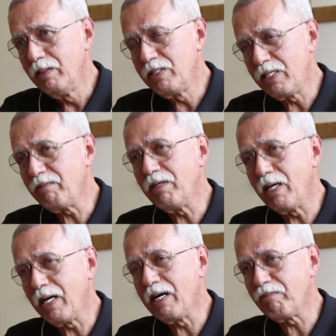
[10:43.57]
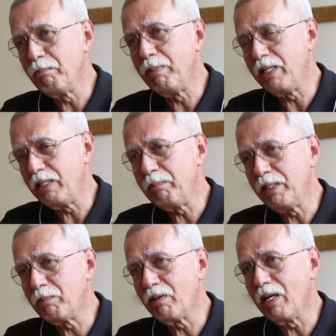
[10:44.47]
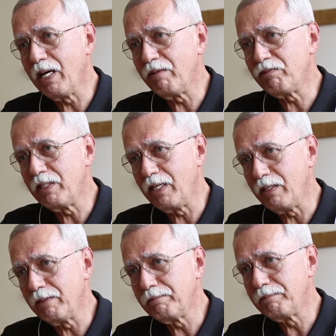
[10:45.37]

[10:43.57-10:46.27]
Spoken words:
7.5 billion people are alive today.